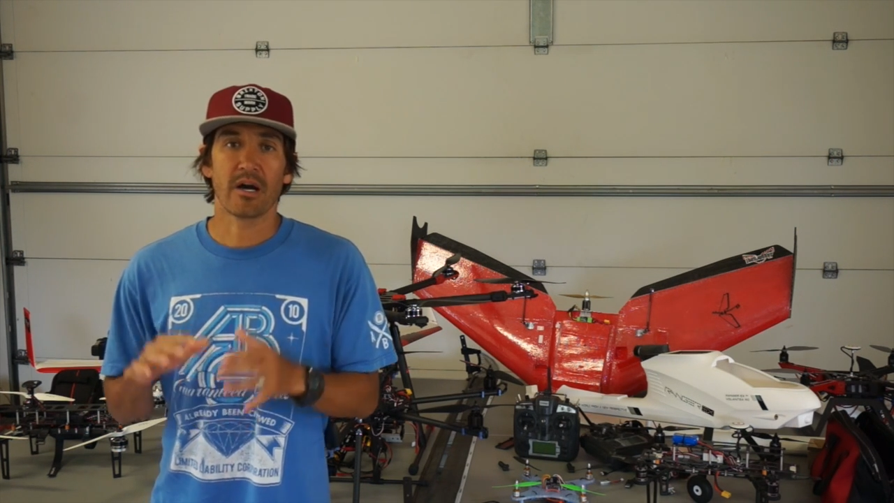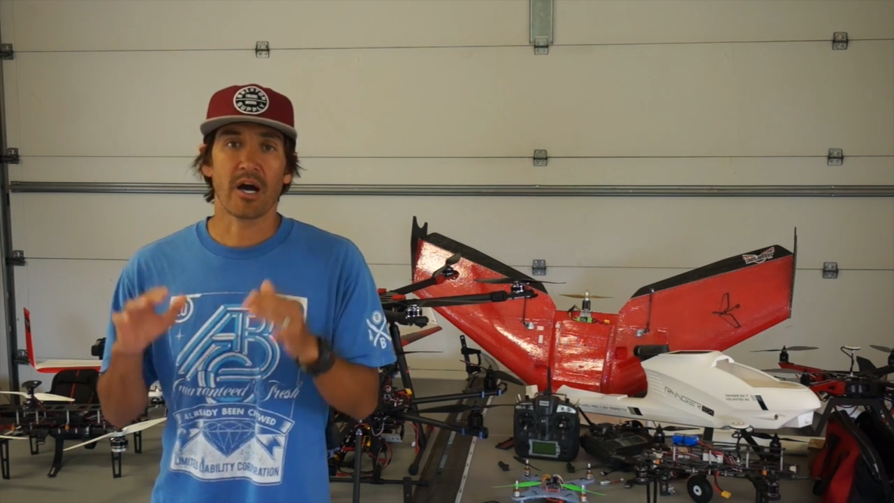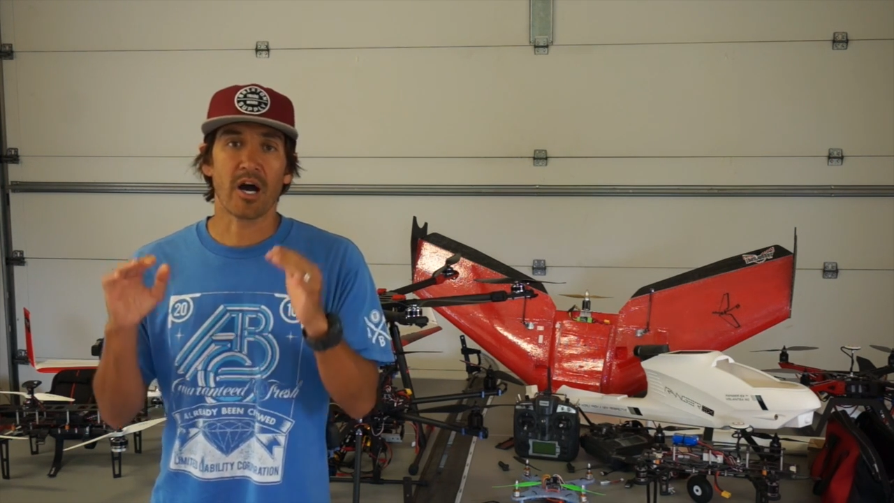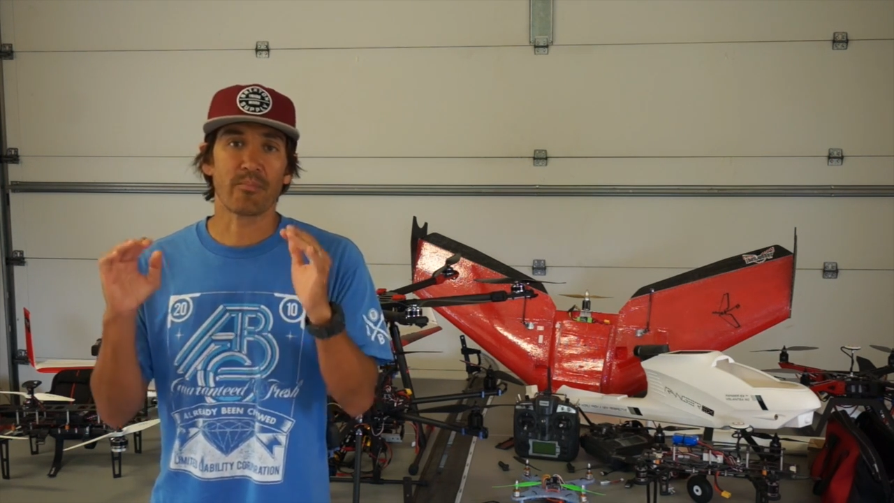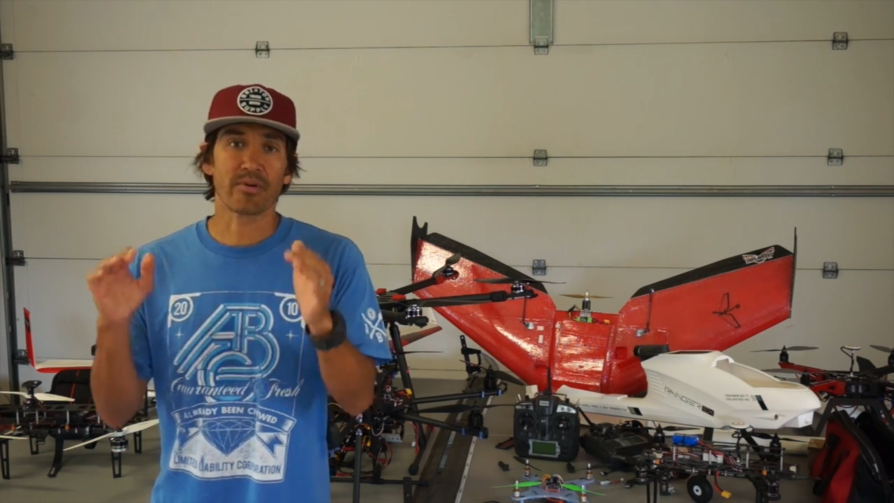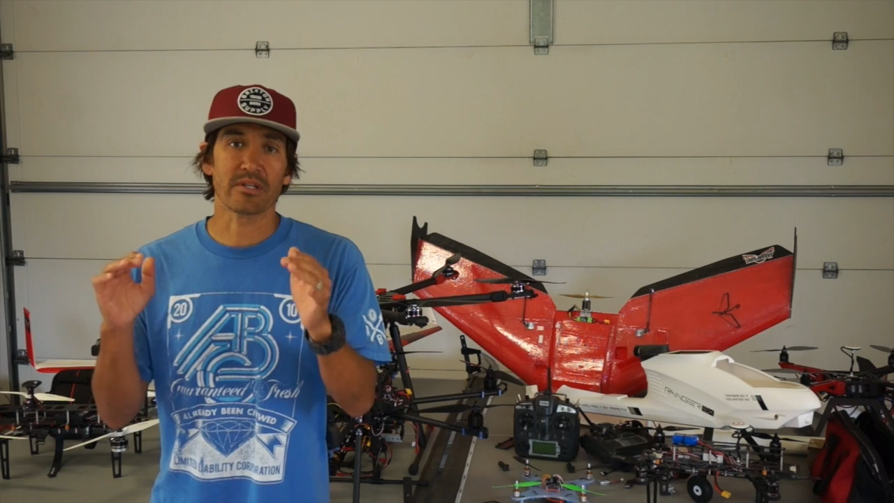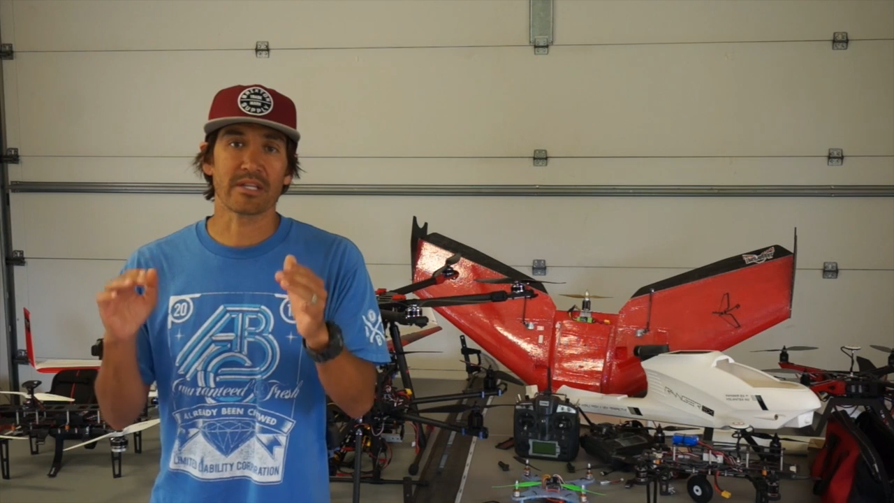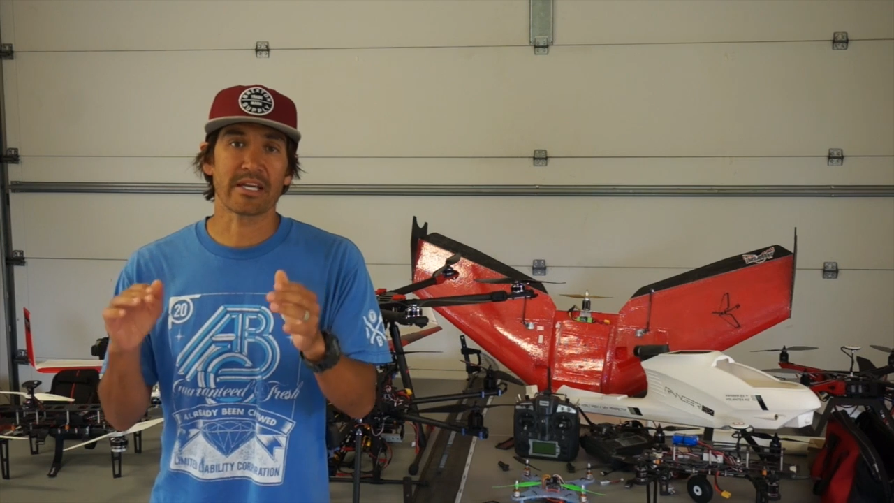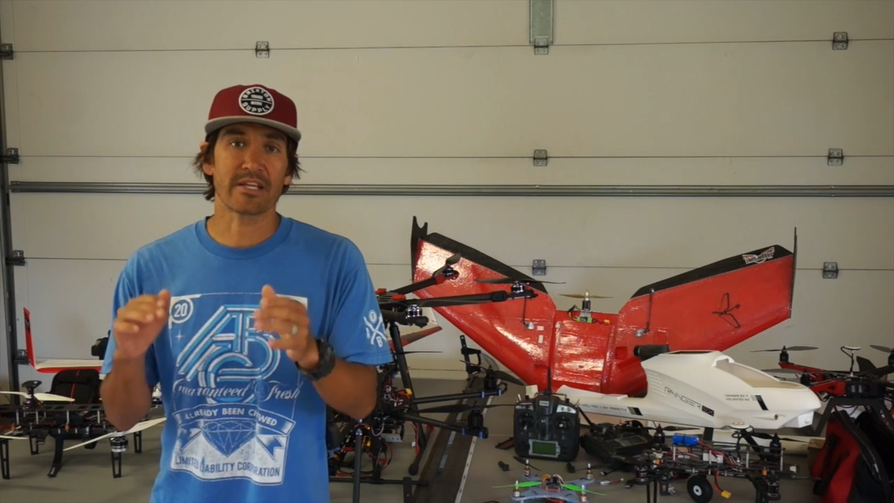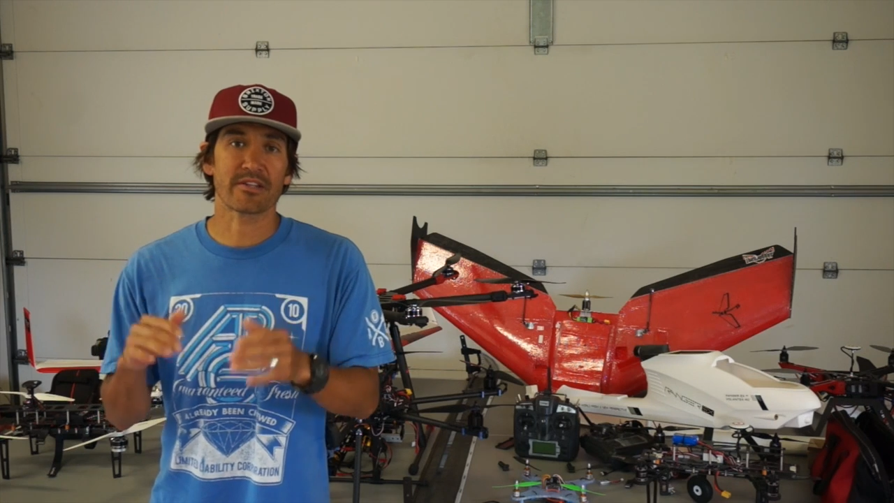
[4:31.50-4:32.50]
I'll put
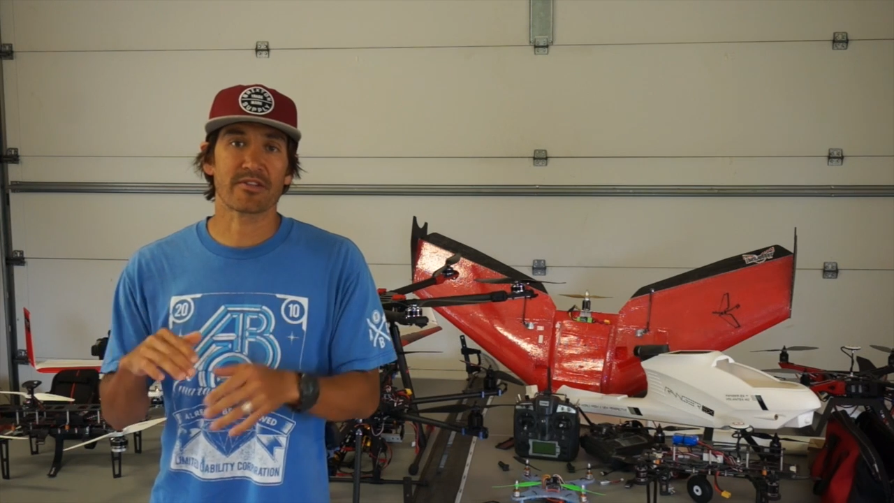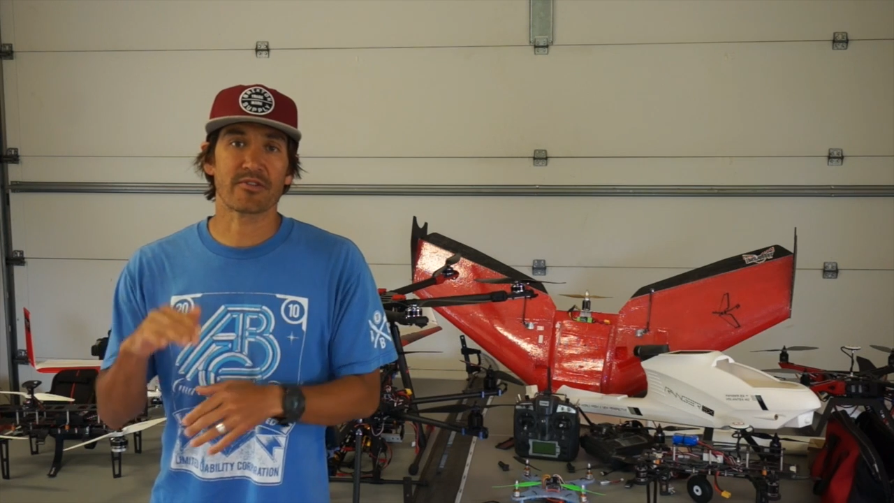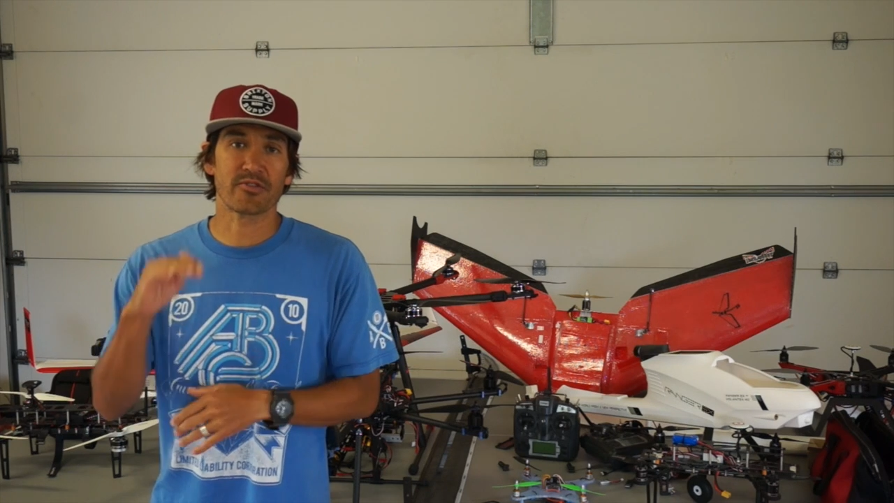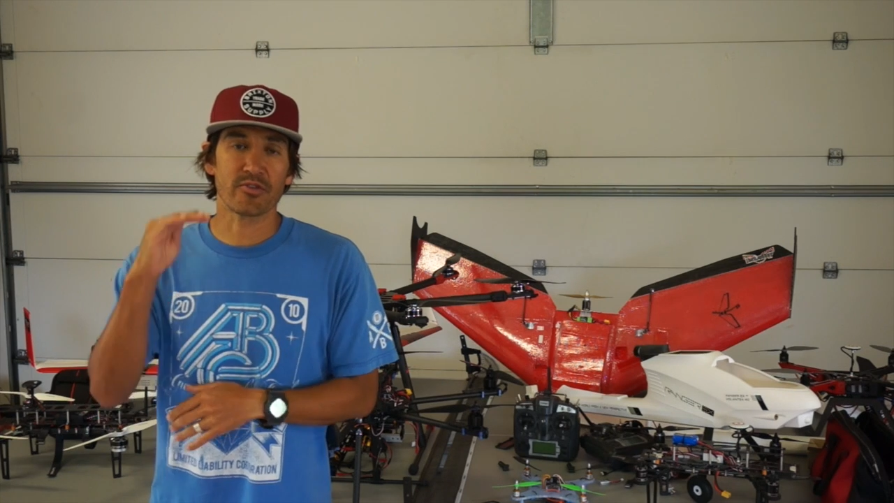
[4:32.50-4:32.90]
links